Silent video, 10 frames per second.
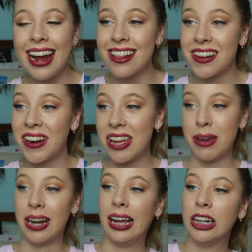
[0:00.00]
It's a great
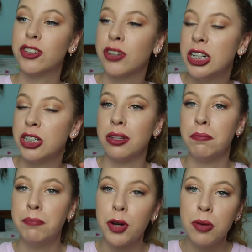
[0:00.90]
way to like treasure the
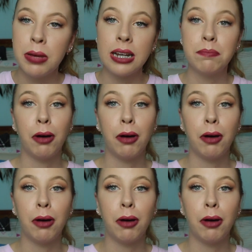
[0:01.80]
moment.